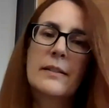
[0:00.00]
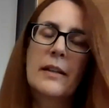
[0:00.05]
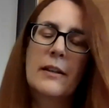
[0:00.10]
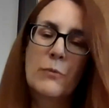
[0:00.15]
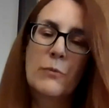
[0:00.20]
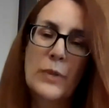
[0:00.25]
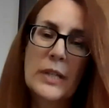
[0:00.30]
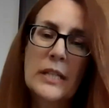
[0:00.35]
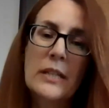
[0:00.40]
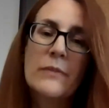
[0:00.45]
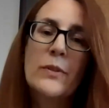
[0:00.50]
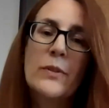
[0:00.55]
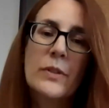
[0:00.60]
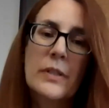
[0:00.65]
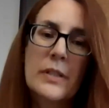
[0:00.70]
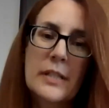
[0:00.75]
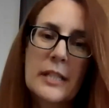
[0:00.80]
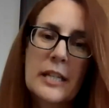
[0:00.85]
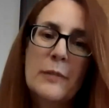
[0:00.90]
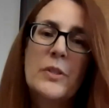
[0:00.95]
We give you the
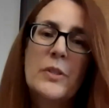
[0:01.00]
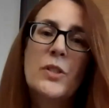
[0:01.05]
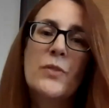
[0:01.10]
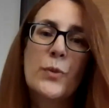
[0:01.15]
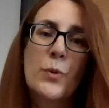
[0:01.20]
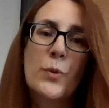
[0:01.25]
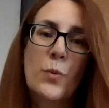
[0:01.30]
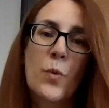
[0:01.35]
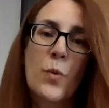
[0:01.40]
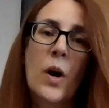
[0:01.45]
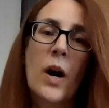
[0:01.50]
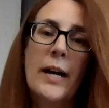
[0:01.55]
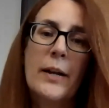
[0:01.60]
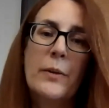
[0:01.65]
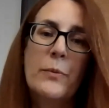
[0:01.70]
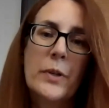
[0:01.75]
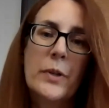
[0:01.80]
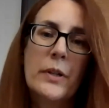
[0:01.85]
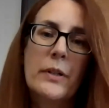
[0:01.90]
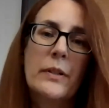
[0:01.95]
statements for why
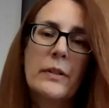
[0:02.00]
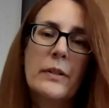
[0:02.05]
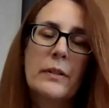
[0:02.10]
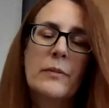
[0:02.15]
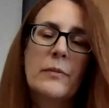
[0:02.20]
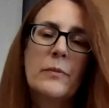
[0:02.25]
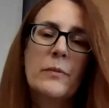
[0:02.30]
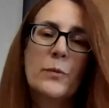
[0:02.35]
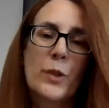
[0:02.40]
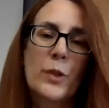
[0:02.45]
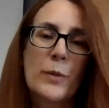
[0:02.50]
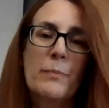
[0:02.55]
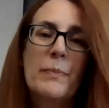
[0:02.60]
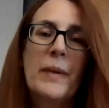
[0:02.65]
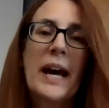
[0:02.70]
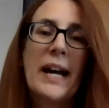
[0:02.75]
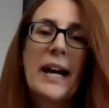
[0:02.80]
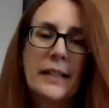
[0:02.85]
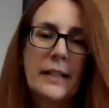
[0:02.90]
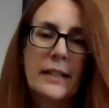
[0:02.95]
we're
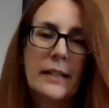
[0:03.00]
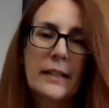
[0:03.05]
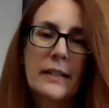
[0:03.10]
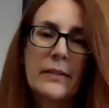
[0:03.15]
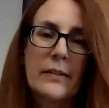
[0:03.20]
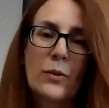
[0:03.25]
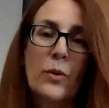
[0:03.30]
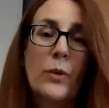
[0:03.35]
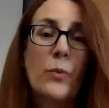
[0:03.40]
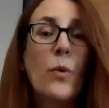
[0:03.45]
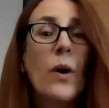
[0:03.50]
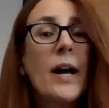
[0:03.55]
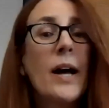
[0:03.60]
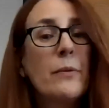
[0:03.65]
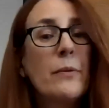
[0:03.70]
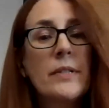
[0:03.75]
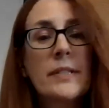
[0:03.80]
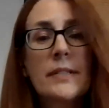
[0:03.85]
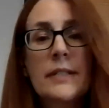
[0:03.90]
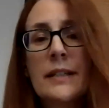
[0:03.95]
backing it, or why
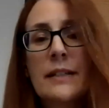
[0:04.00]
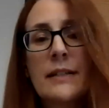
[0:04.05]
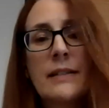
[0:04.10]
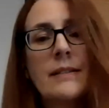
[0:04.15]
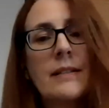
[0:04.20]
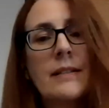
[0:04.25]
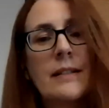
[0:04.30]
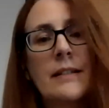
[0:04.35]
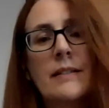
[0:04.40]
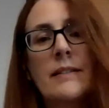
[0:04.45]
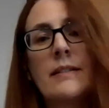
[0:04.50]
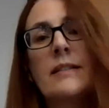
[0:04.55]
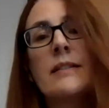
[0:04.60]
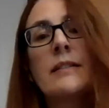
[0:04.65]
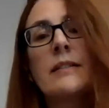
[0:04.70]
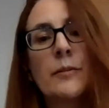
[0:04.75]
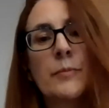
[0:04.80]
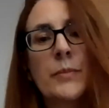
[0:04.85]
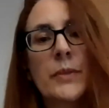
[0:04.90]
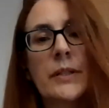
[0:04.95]
we're saying it's
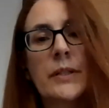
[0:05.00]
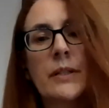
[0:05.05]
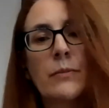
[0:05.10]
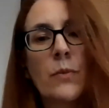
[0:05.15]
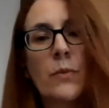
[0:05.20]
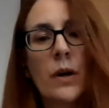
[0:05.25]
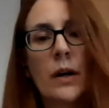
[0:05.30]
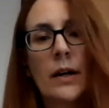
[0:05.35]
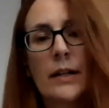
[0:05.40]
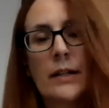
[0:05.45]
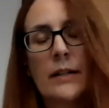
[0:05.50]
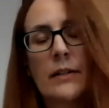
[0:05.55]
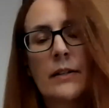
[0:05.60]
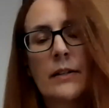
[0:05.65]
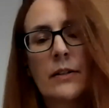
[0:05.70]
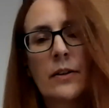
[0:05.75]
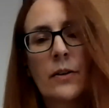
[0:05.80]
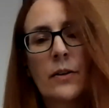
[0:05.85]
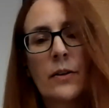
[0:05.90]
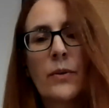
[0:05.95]
anti-liberty, why,
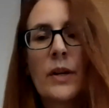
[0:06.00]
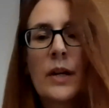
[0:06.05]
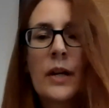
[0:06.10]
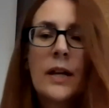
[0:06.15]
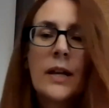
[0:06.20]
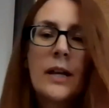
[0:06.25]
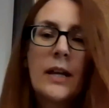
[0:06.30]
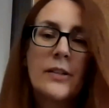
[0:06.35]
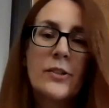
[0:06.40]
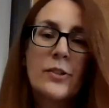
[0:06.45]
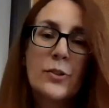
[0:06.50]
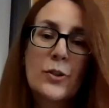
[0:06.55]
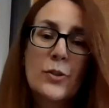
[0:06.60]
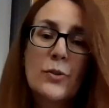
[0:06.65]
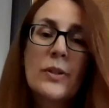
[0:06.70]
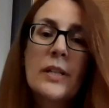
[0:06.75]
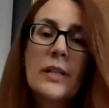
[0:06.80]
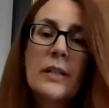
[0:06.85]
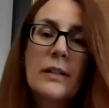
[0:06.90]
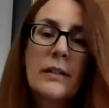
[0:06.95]
and so you
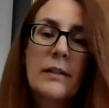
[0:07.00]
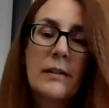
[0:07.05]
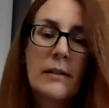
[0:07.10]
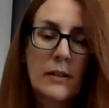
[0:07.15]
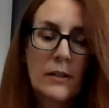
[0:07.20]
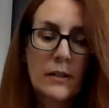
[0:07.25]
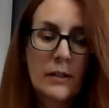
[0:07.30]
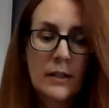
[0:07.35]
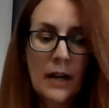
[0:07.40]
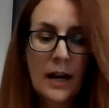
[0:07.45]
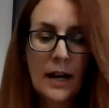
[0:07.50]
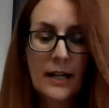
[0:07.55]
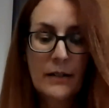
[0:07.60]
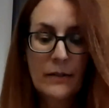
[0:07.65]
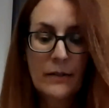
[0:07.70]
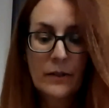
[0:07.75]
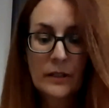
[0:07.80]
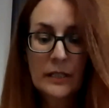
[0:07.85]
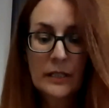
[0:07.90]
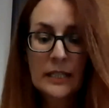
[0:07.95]
can kind
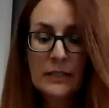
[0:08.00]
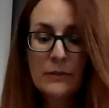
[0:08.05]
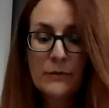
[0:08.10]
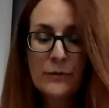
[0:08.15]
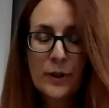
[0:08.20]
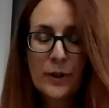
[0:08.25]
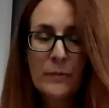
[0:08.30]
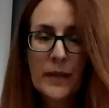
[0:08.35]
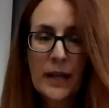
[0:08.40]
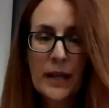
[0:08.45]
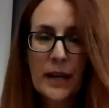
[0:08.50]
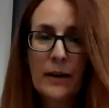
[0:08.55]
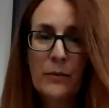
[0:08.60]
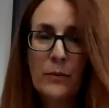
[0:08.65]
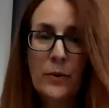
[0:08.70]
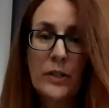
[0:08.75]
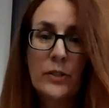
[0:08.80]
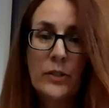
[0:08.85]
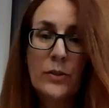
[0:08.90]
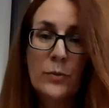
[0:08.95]
of glean from that
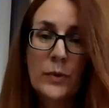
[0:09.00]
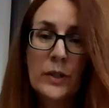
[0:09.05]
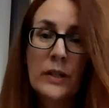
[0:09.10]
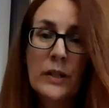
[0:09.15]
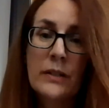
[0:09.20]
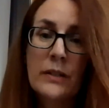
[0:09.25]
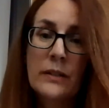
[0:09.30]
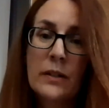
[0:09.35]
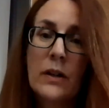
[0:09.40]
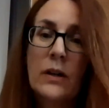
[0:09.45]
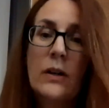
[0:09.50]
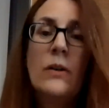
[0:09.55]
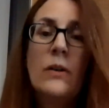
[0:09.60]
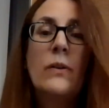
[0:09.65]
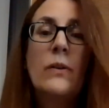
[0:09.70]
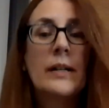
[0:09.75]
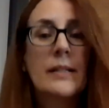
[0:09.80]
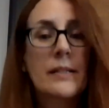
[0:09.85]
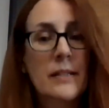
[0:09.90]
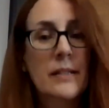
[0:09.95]
what you will and go,
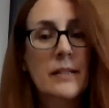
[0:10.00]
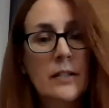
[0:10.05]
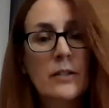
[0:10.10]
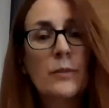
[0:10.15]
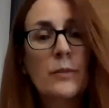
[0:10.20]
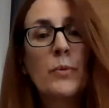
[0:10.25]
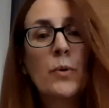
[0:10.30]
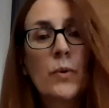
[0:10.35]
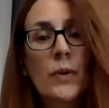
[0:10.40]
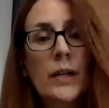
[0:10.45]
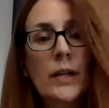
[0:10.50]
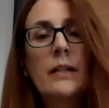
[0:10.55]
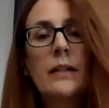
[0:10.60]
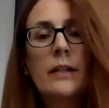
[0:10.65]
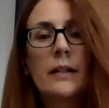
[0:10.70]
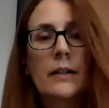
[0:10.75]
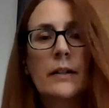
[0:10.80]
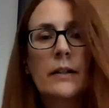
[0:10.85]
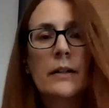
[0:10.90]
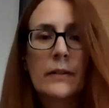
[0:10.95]
oh, I see their point
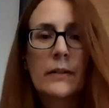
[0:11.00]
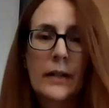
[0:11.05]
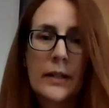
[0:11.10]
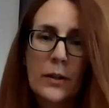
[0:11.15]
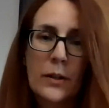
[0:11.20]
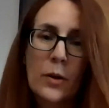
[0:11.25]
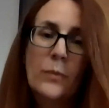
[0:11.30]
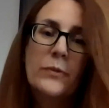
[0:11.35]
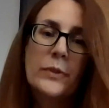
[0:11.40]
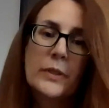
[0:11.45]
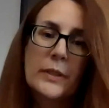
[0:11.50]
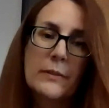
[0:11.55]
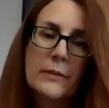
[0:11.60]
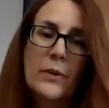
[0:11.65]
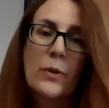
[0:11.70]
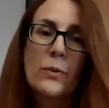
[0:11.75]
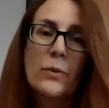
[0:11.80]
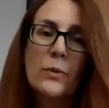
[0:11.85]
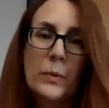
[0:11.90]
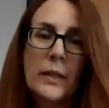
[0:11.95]
here, and hopefully
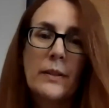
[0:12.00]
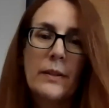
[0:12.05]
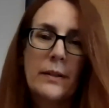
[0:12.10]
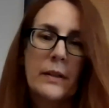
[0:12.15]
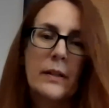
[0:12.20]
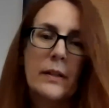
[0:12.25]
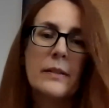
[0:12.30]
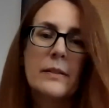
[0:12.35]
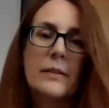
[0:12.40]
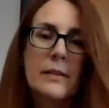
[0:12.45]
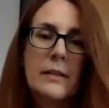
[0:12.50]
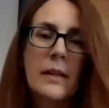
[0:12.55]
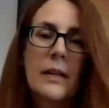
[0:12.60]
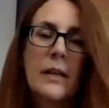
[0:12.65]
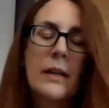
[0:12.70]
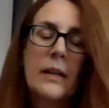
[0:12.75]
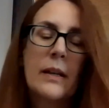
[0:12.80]
vote with us,